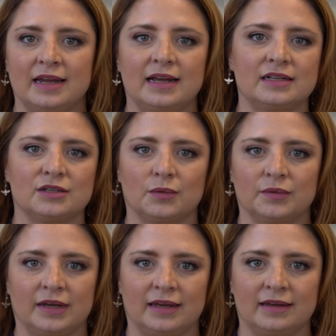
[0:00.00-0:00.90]
is
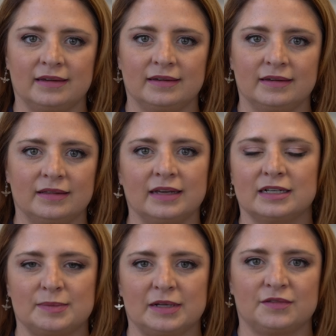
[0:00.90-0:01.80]
only the
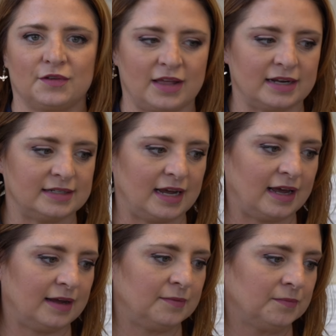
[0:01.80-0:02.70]
expense for that day.